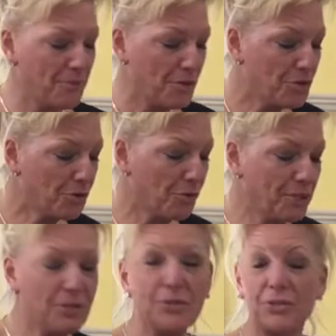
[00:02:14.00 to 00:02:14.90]
you're
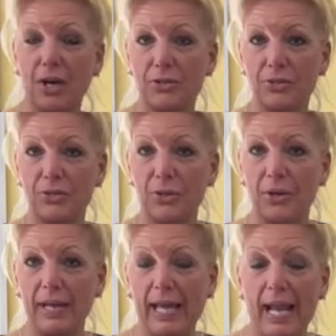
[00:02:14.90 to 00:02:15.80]
going to start
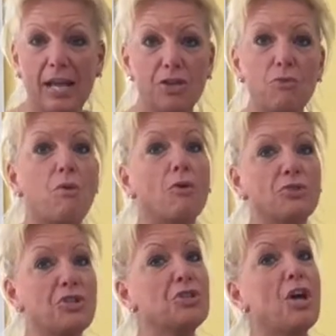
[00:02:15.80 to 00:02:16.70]
stirring it and you won't
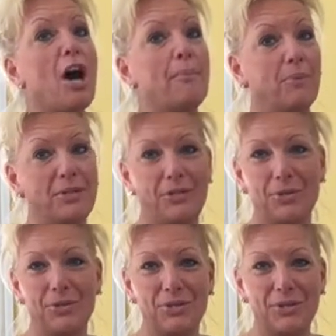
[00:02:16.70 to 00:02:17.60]
stop once
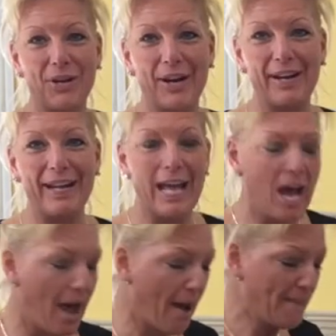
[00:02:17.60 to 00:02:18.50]
you start
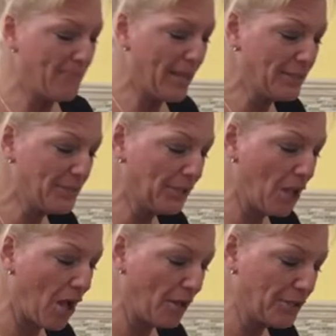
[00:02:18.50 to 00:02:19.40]
um, until
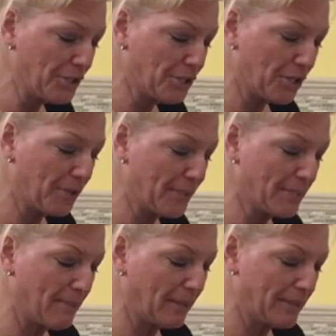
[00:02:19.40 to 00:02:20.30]
all the sugar is
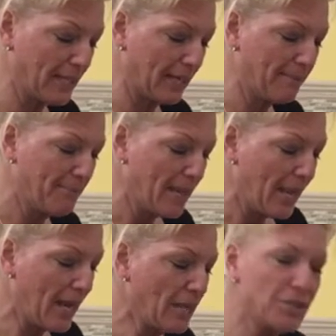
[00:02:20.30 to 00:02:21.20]
melted.
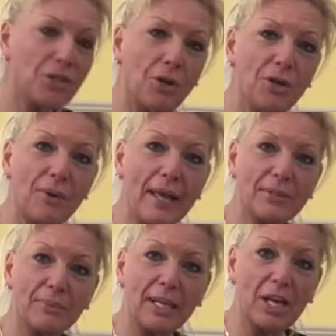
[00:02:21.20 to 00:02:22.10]
And I'll show you
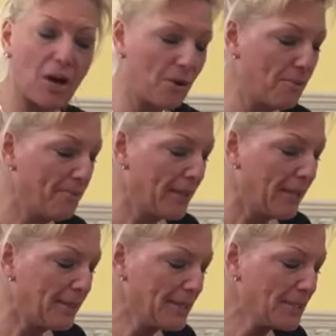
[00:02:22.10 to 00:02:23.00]
as we go.
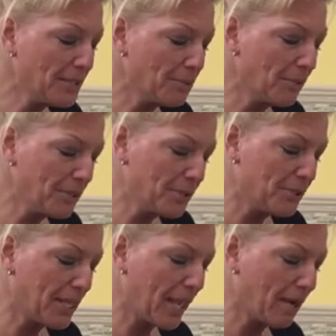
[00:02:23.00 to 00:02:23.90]
This is going to
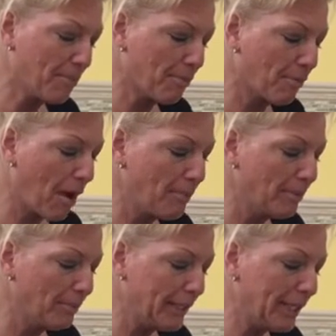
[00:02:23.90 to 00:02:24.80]
take
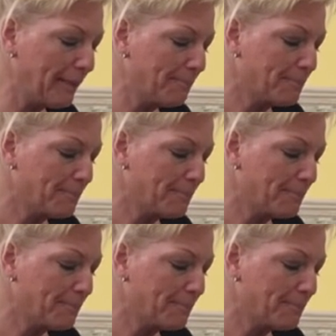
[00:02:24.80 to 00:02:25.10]
probably